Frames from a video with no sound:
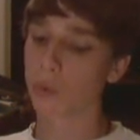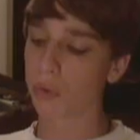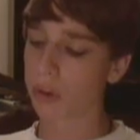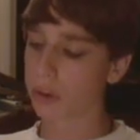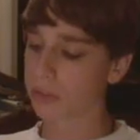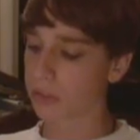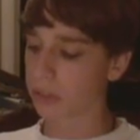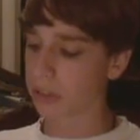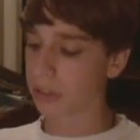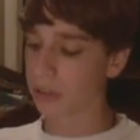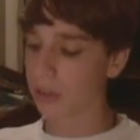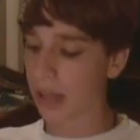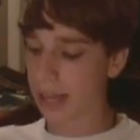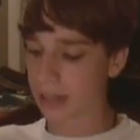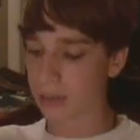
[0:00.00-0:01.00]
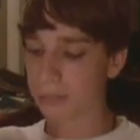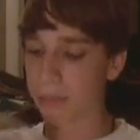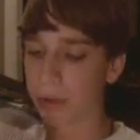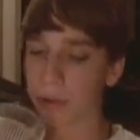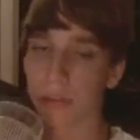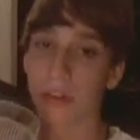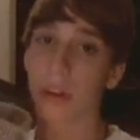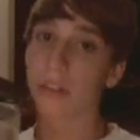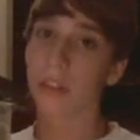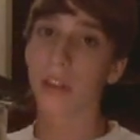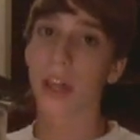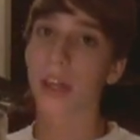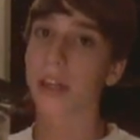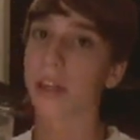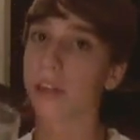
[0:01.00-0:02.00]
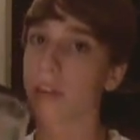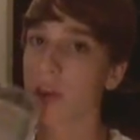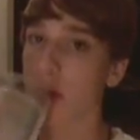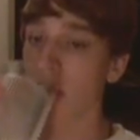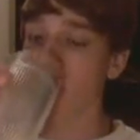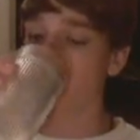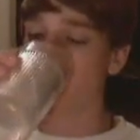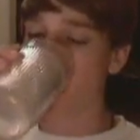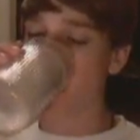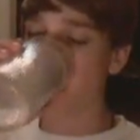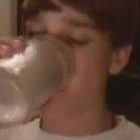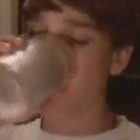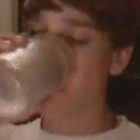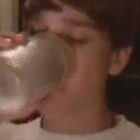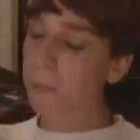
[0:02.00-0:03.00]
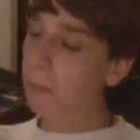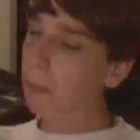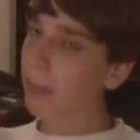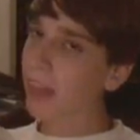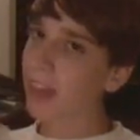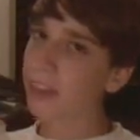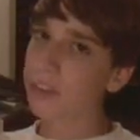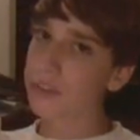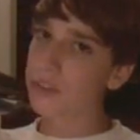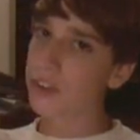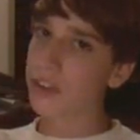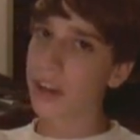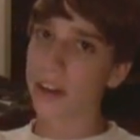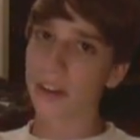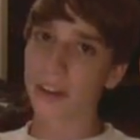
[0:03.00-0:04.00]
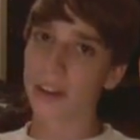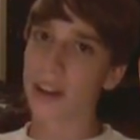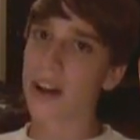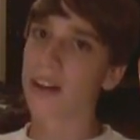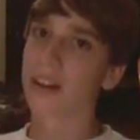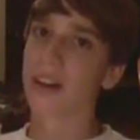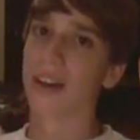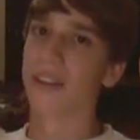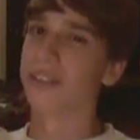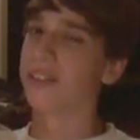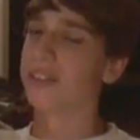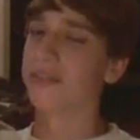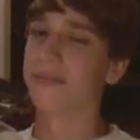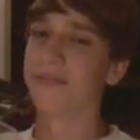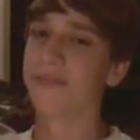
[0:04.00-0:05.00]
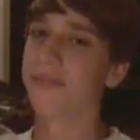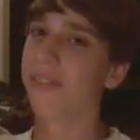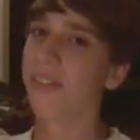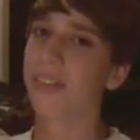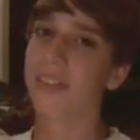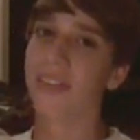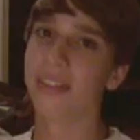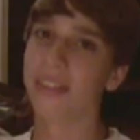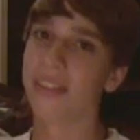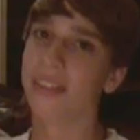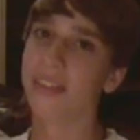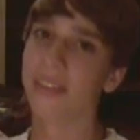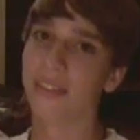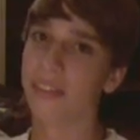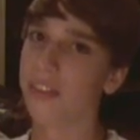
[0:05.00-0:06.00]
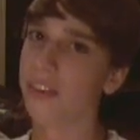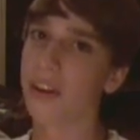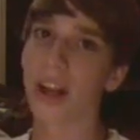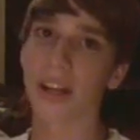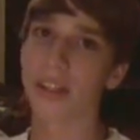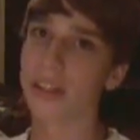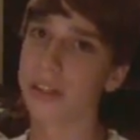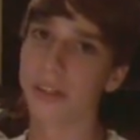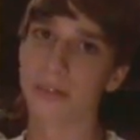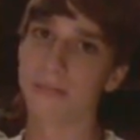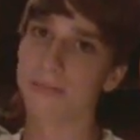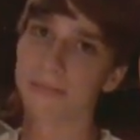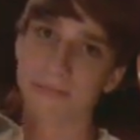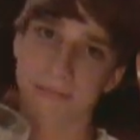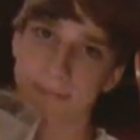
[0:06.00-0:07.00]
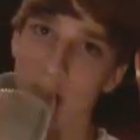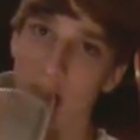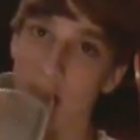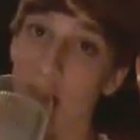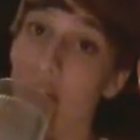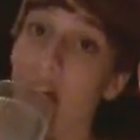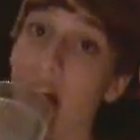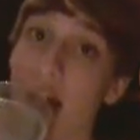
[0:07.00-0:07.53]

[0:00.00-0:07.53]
Oreos and a good glass of milk, nothing like it. And those generic knockoffs, they're not good. They're